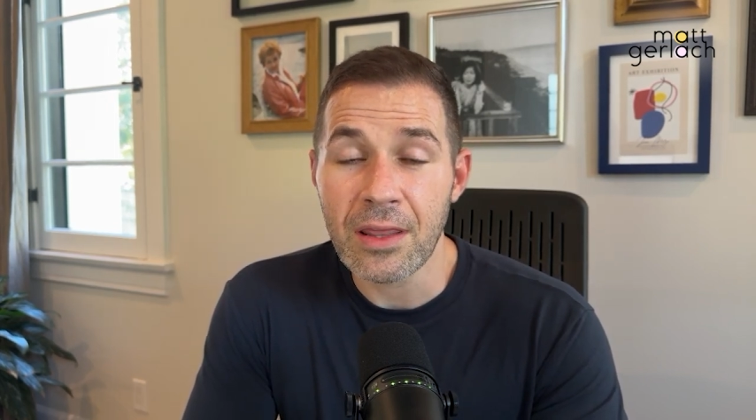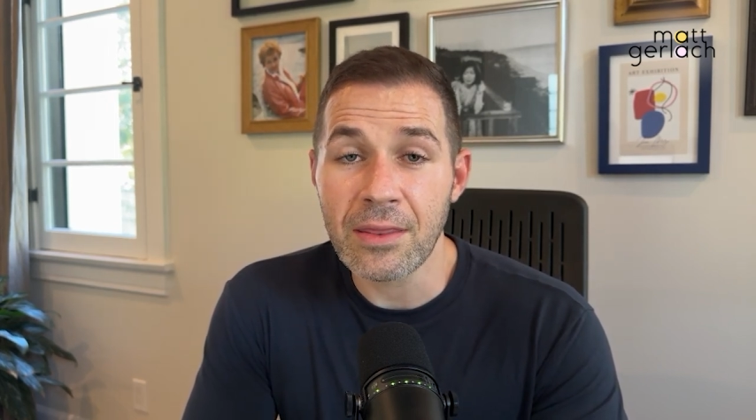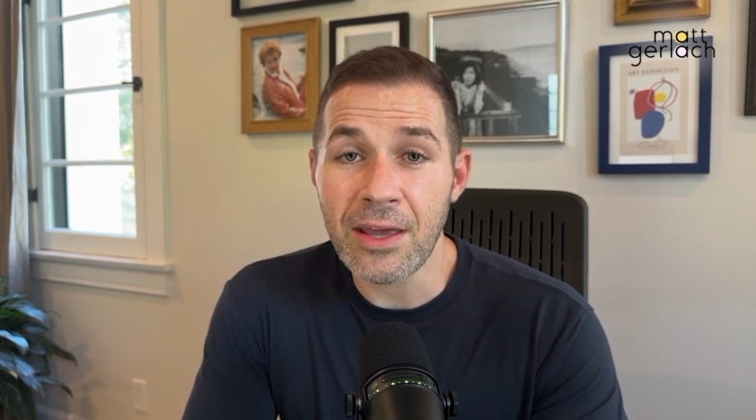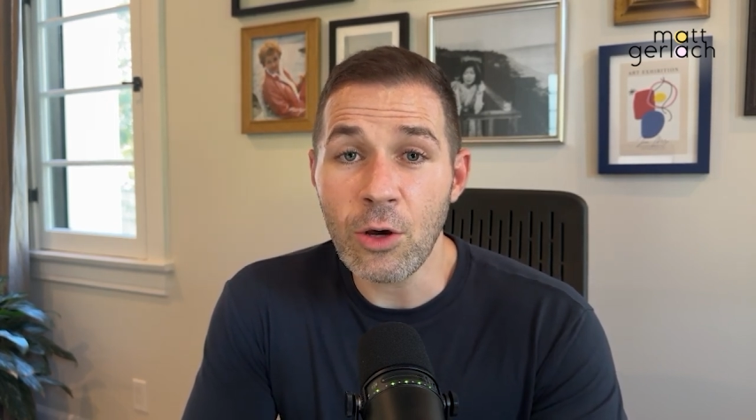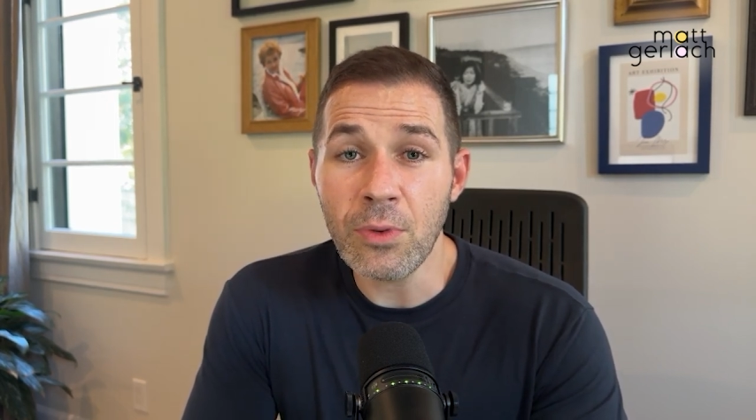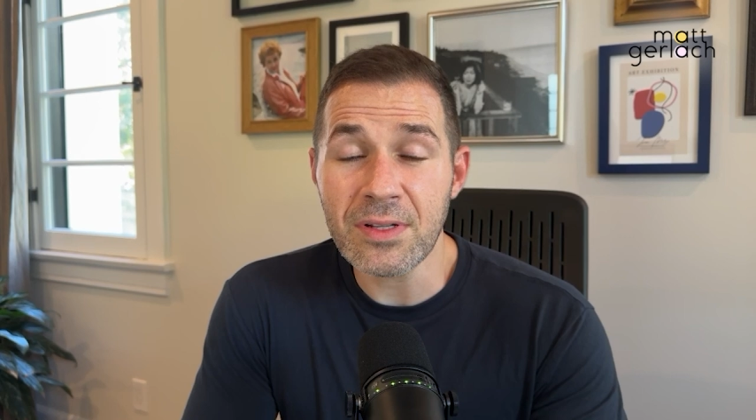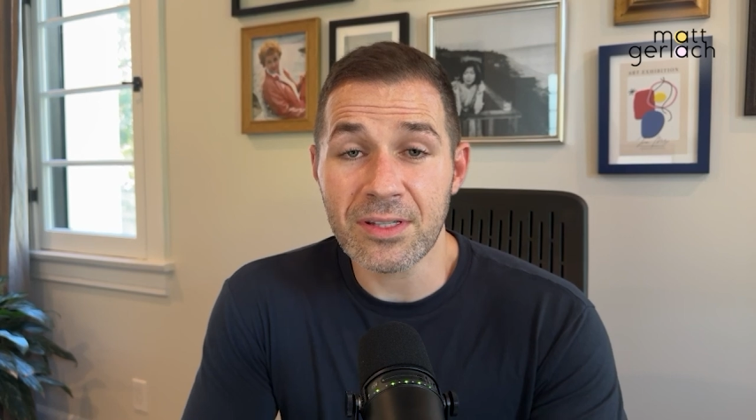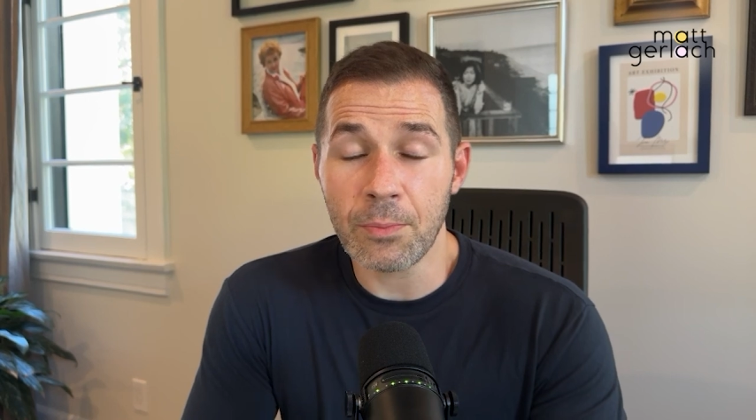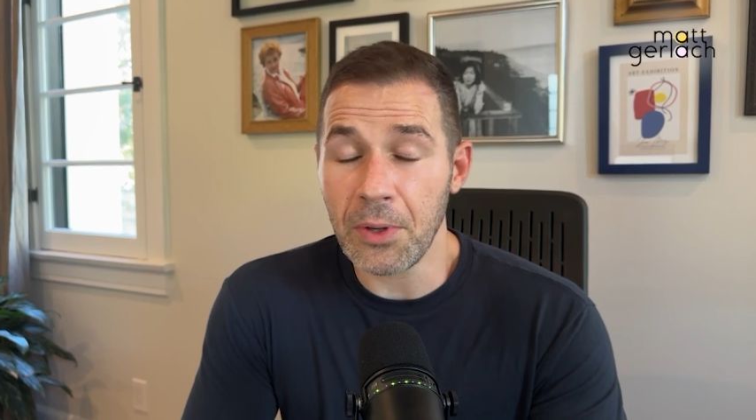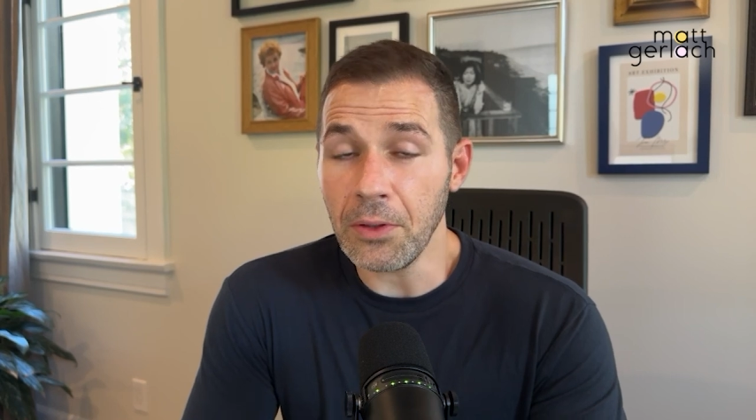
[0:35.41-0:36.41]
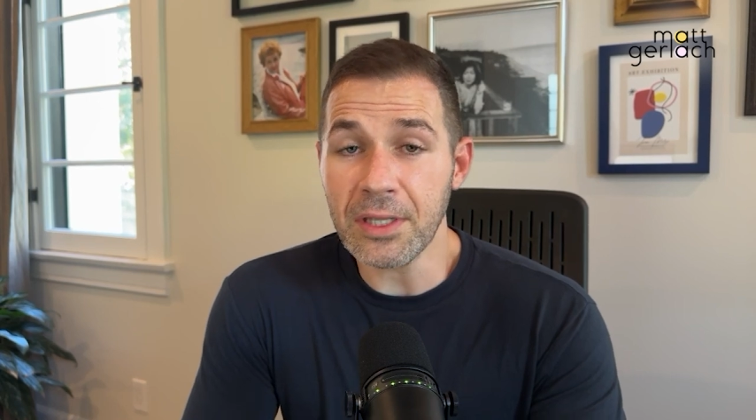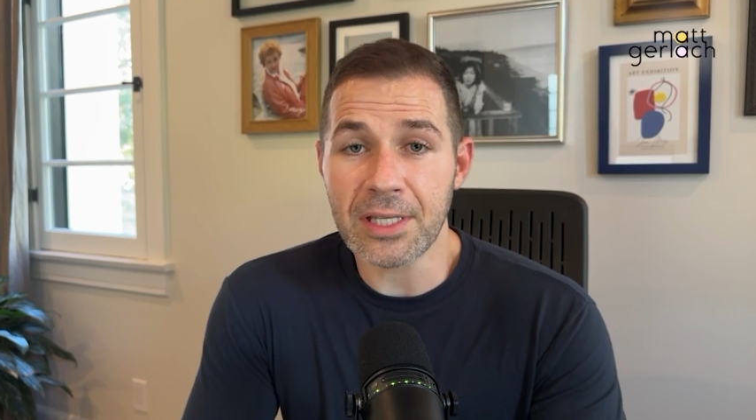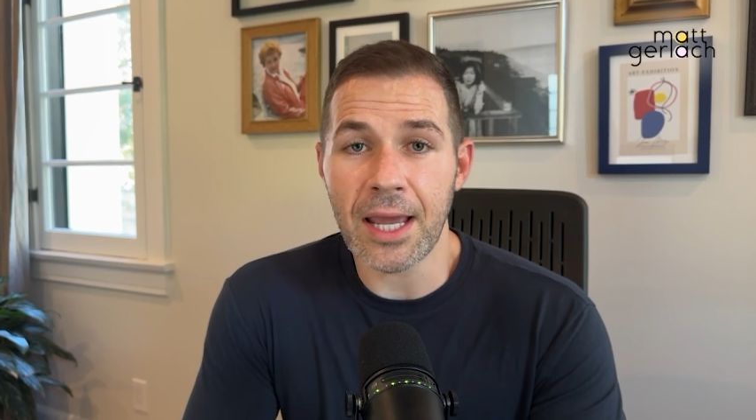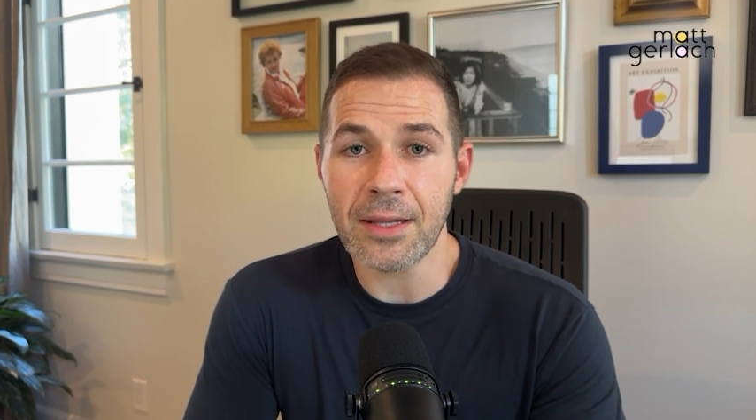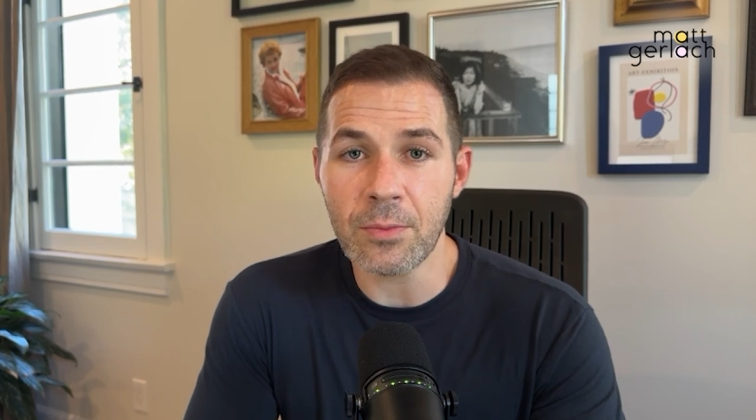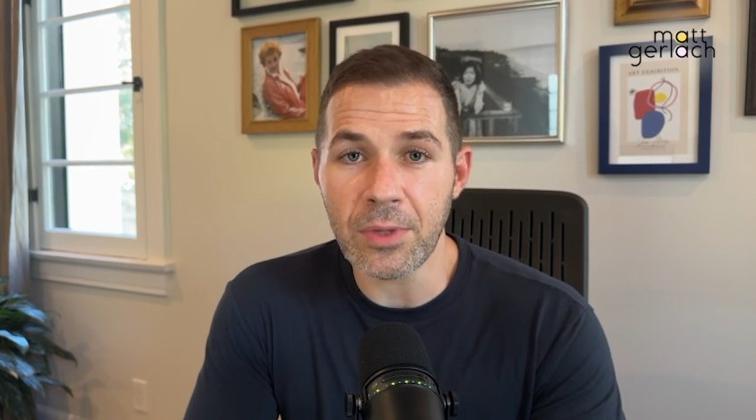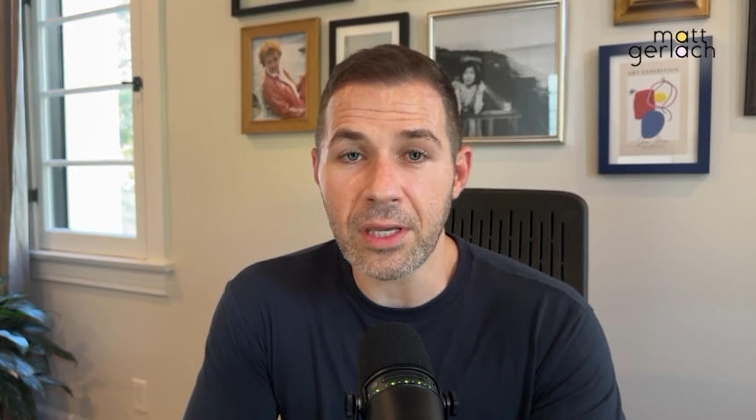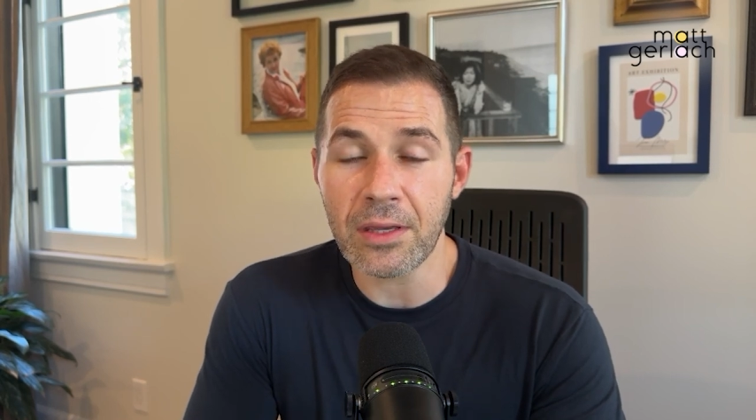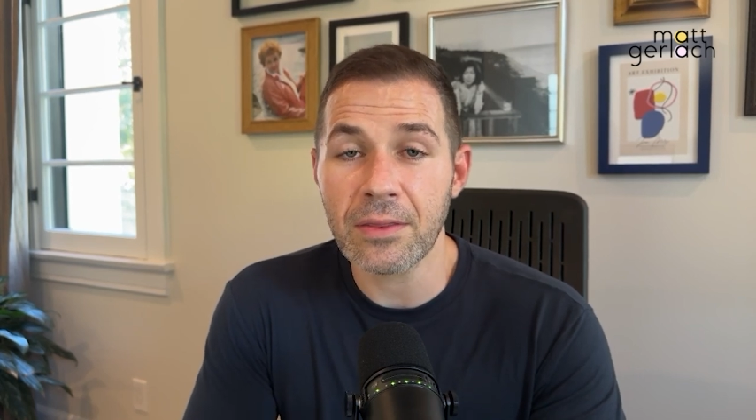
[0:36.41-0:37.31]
they almost debilitated me.